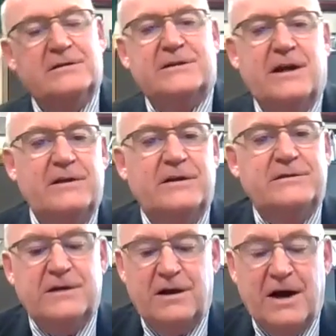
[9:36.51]
say
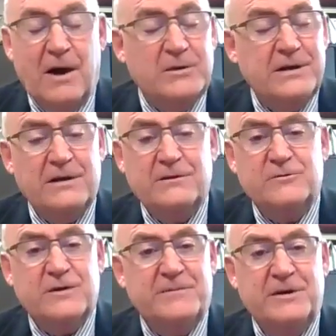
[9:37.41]
that I would take those
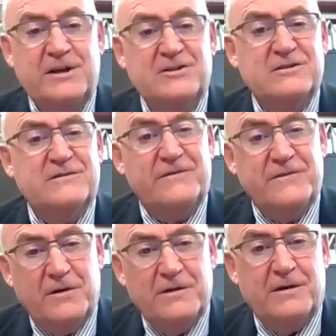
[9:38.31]
recommendations
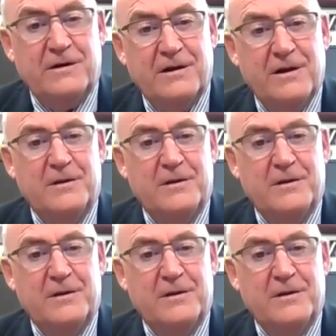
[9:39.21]
further,